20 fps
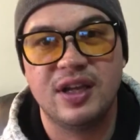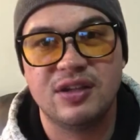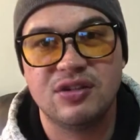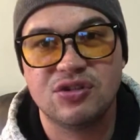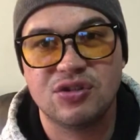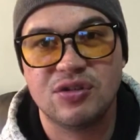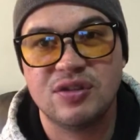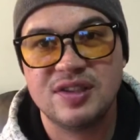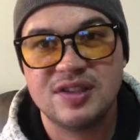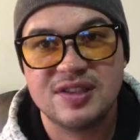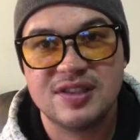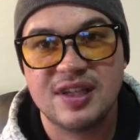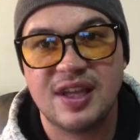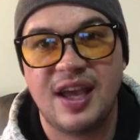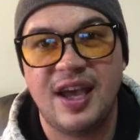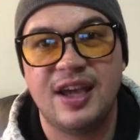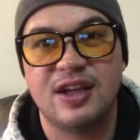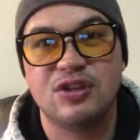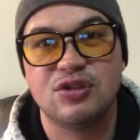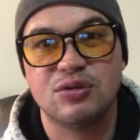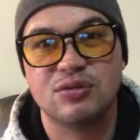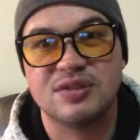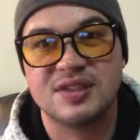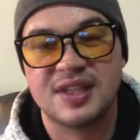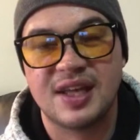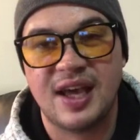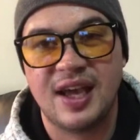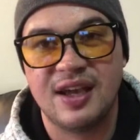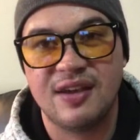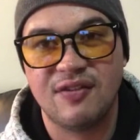interest and you'll
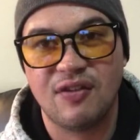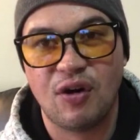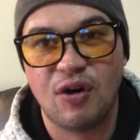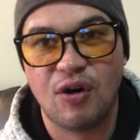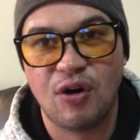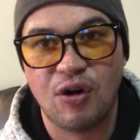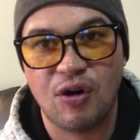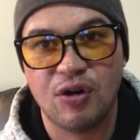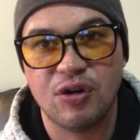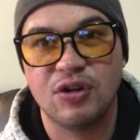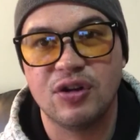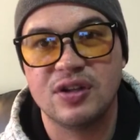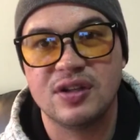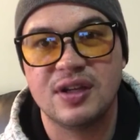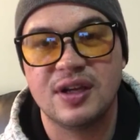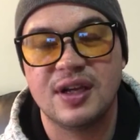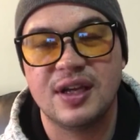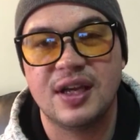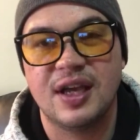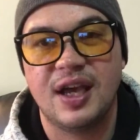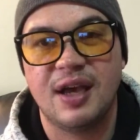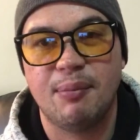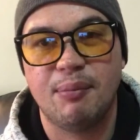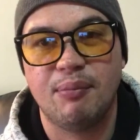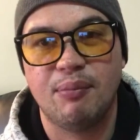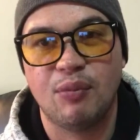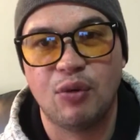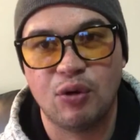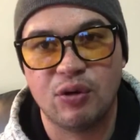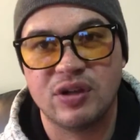save on
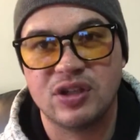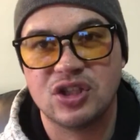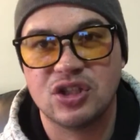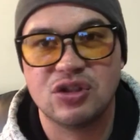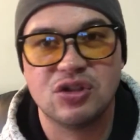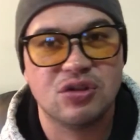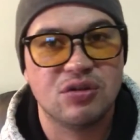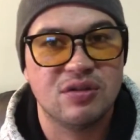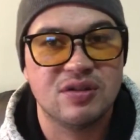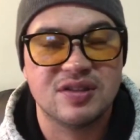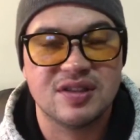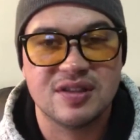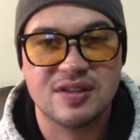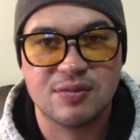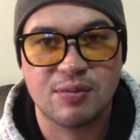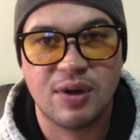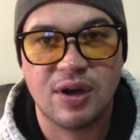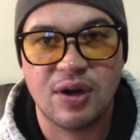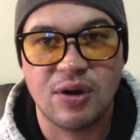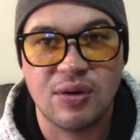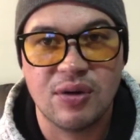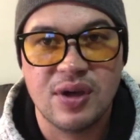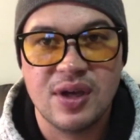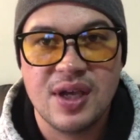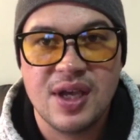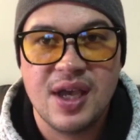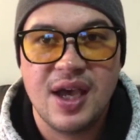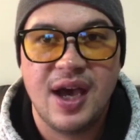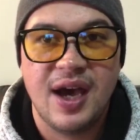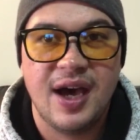mortgage insurance as well.
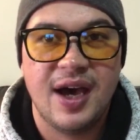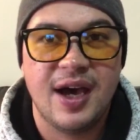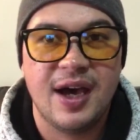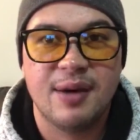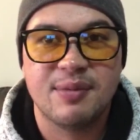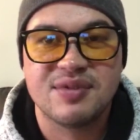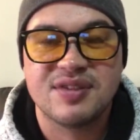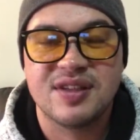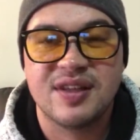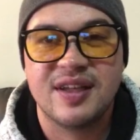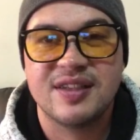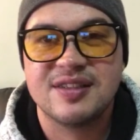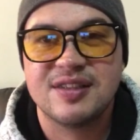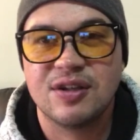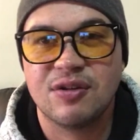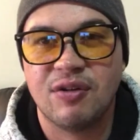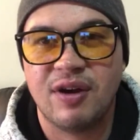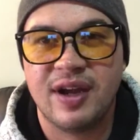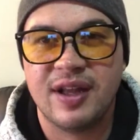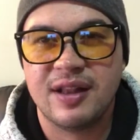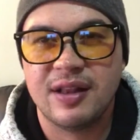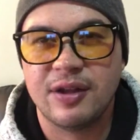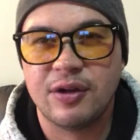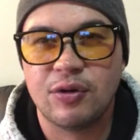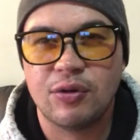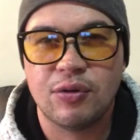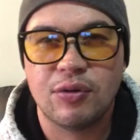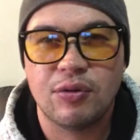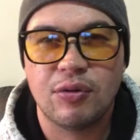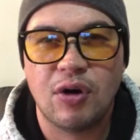So that's a great
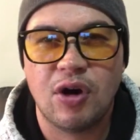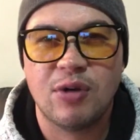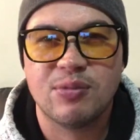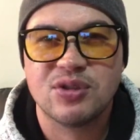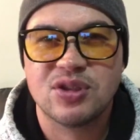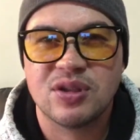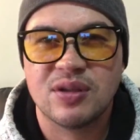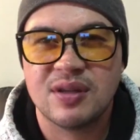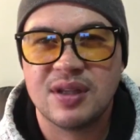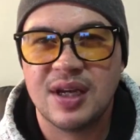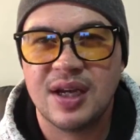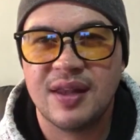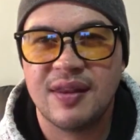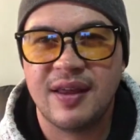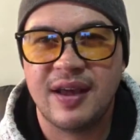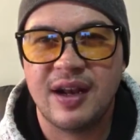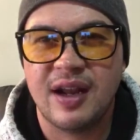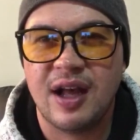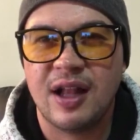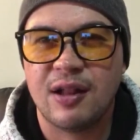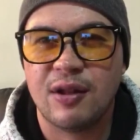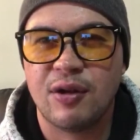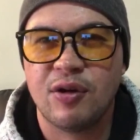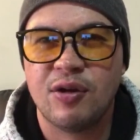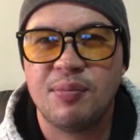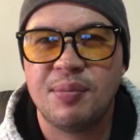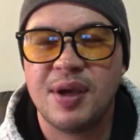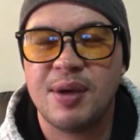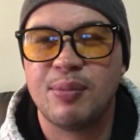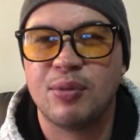little option there that a lot
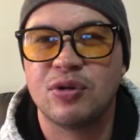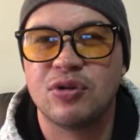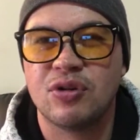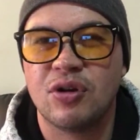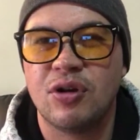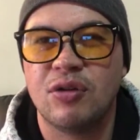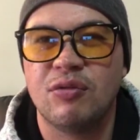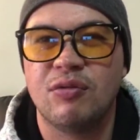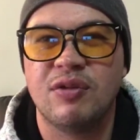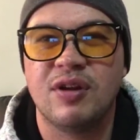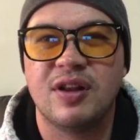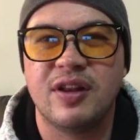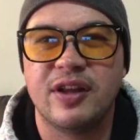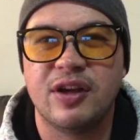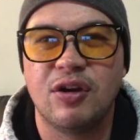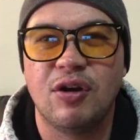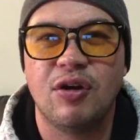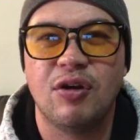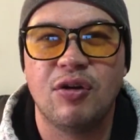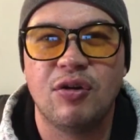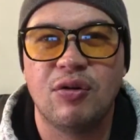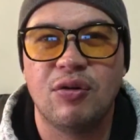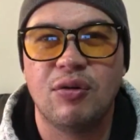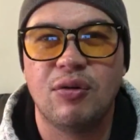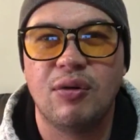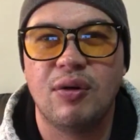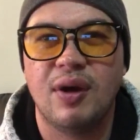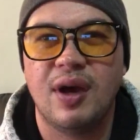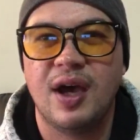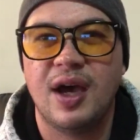of people don't really know
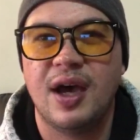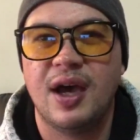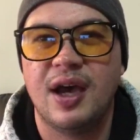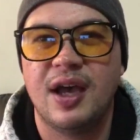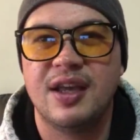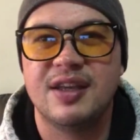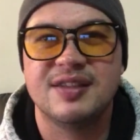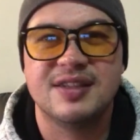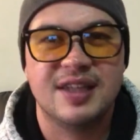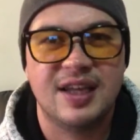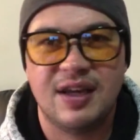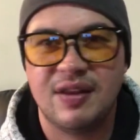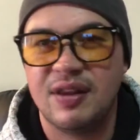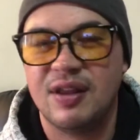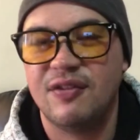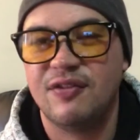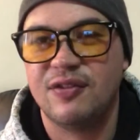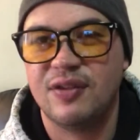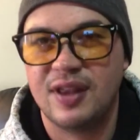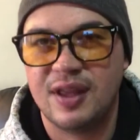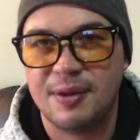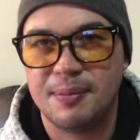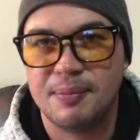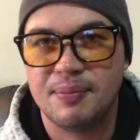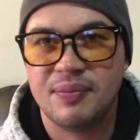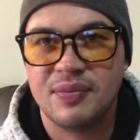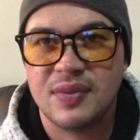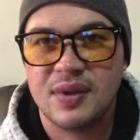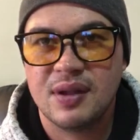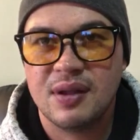is out there for them.
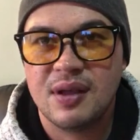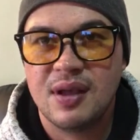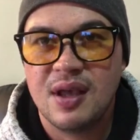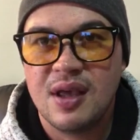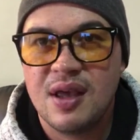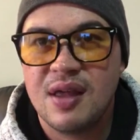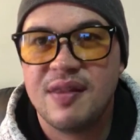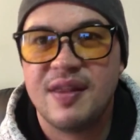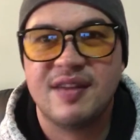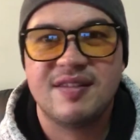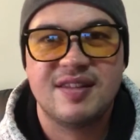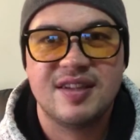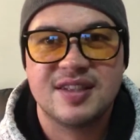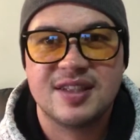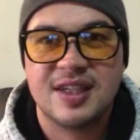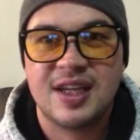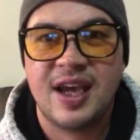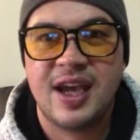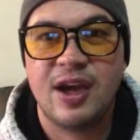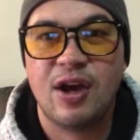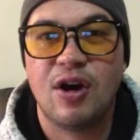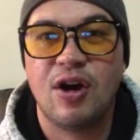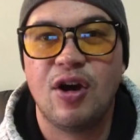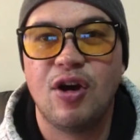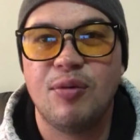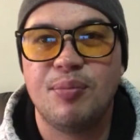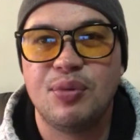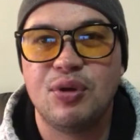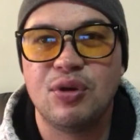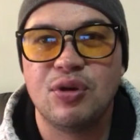That's it today. I
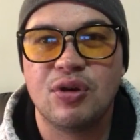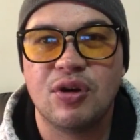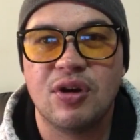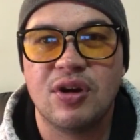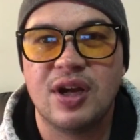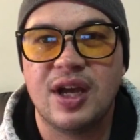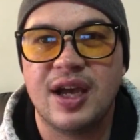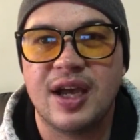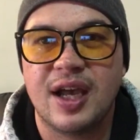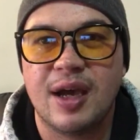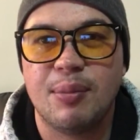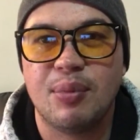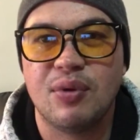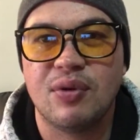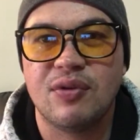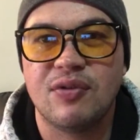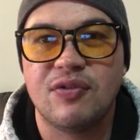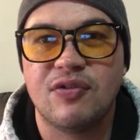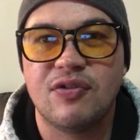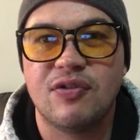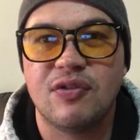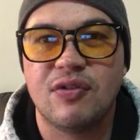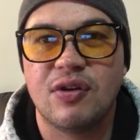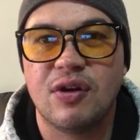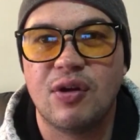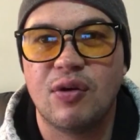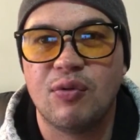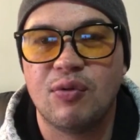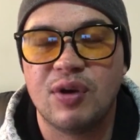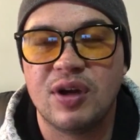hope you got a couple of
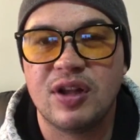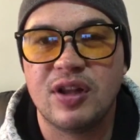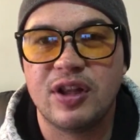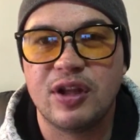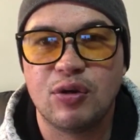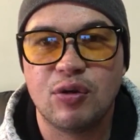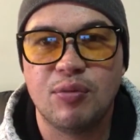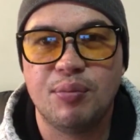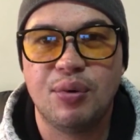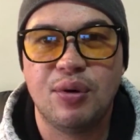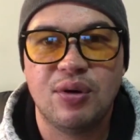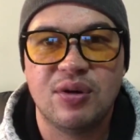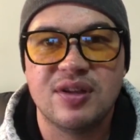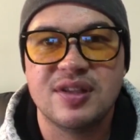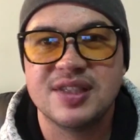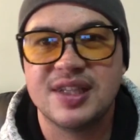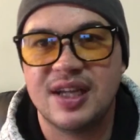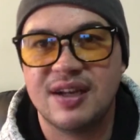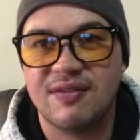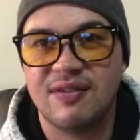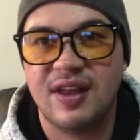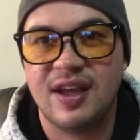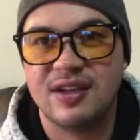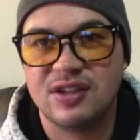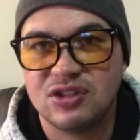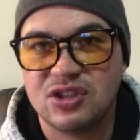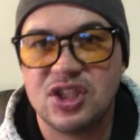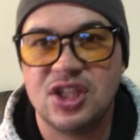really good pointers out of that.